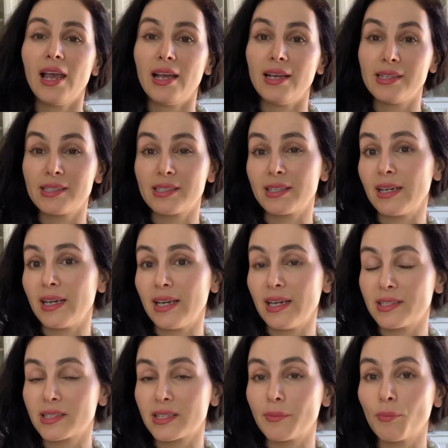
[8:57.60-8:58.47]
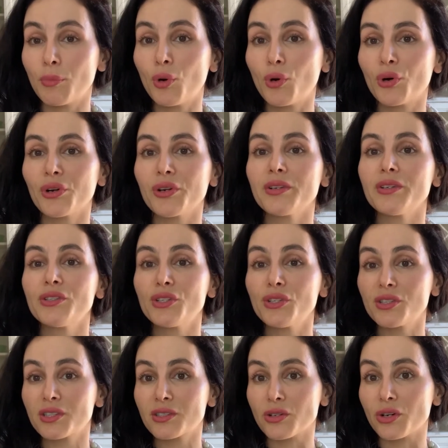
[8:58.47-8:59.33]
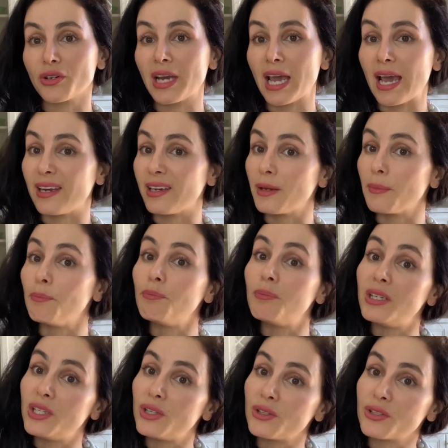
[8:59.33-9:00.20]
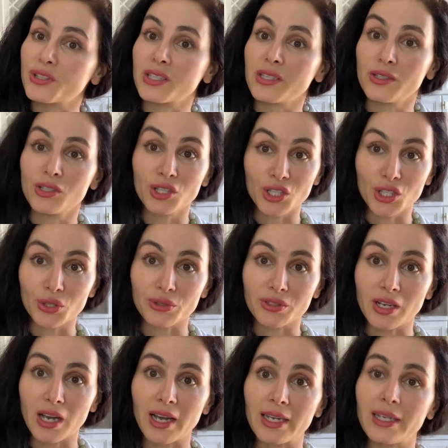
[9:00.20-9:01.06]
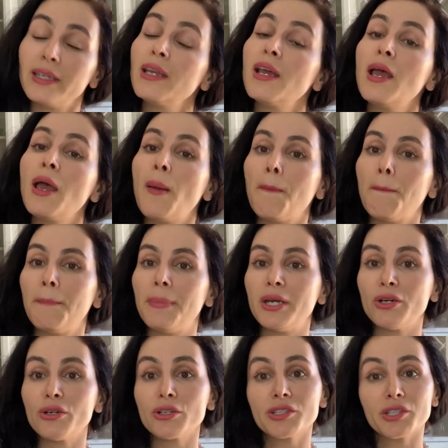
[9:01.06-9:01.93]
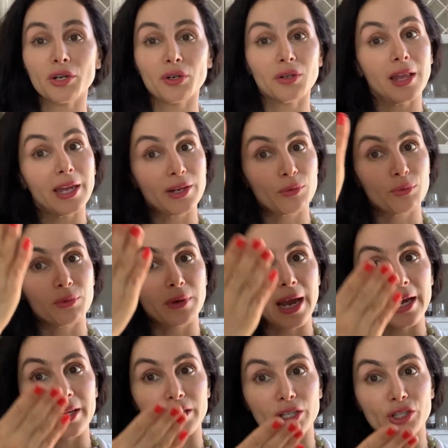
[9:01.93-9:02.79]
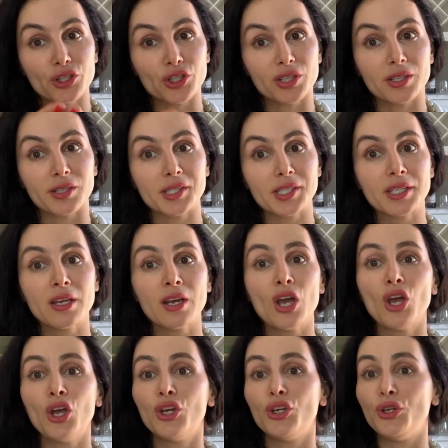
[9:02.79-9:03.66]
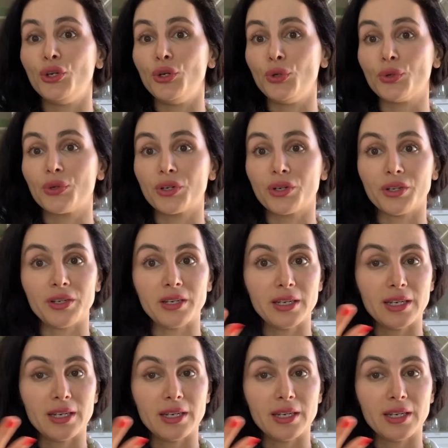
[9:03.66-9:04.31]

it's important to start adding bitters into your diet. Bitters are like radishes. You could